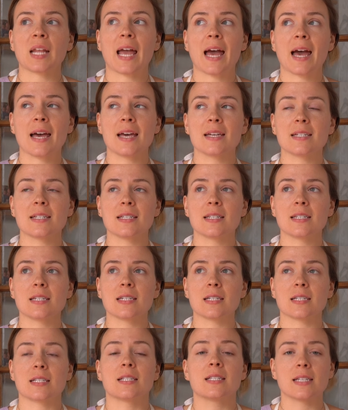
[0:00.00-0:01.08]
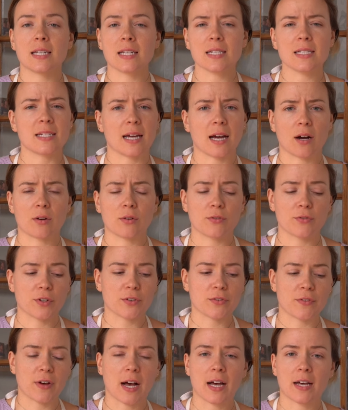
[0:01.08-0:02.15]
And sitting down for
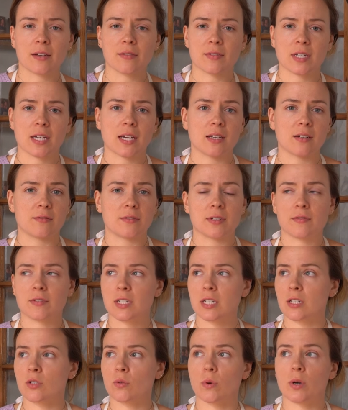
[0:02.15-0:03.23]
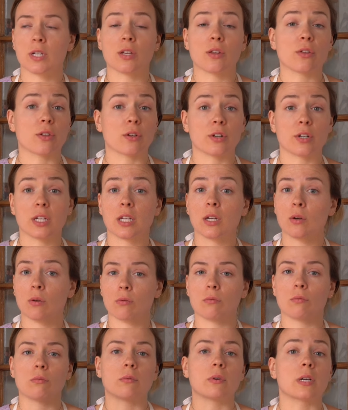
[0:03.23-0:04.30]
five, ten, fifteen, twenty, thirty,
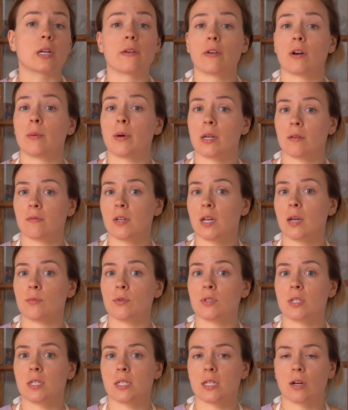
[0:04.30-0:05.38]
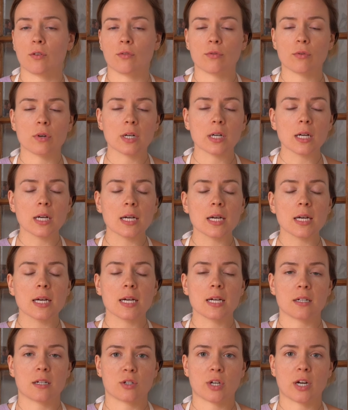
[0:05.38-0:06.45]
whatever amount of time you sit down for
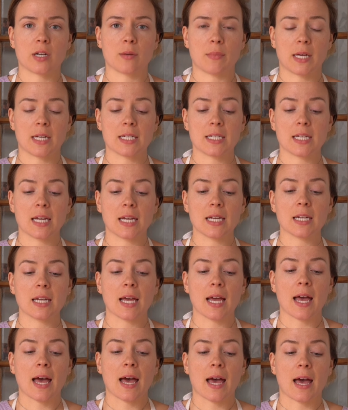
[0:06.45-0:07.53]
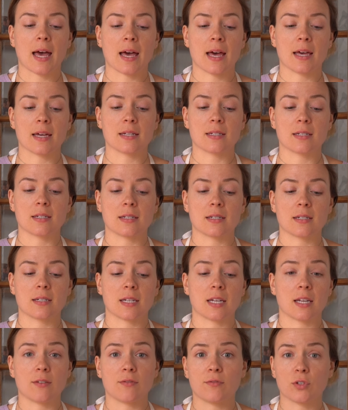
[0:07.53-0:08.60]
to try to meditate, And
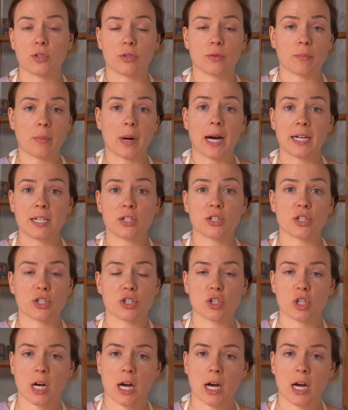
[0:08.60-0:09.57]
if your mind just